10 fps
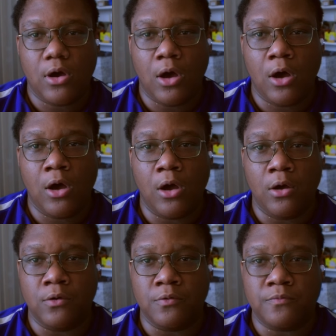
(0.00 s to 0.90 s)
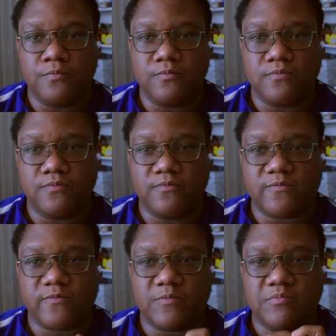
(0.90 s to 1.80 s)
uh,
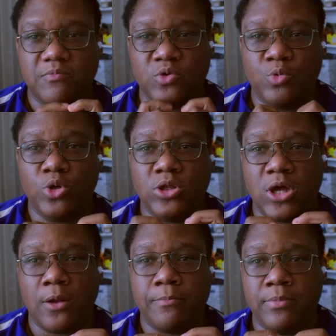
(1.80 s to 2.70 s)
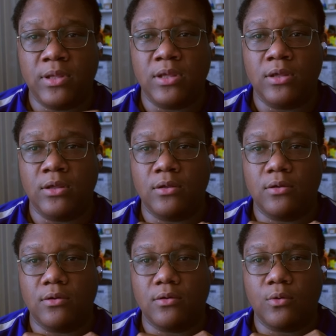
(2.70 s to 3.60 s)
would not be
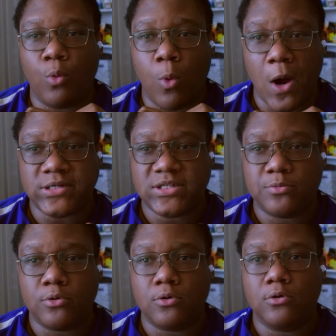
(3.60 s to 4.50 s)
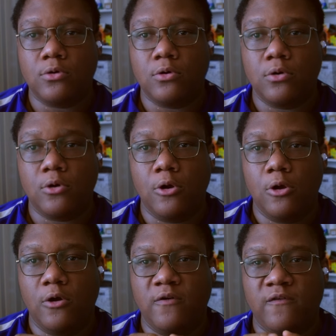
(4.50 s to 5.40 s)
watchable
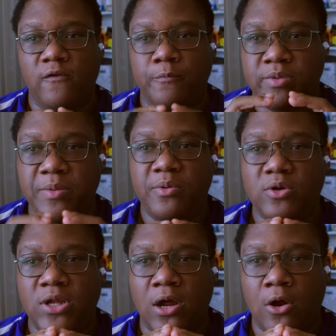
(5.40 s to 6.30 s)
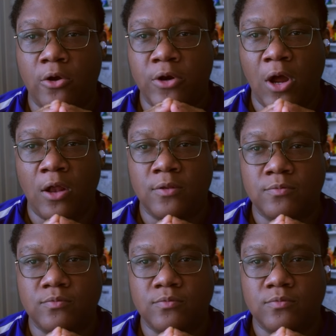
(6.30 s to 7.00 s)
for people that are not